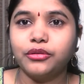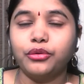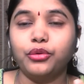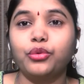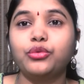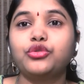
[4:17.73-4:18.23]

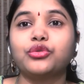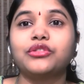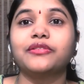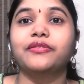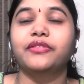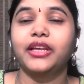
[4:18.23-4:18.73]
Don't choose a
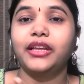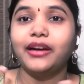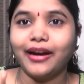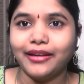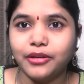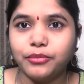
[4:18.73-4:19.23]
very
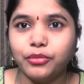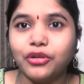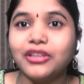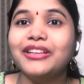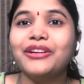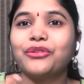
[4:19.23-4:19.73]
higher book
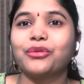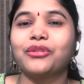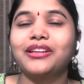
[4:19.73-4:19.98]
so that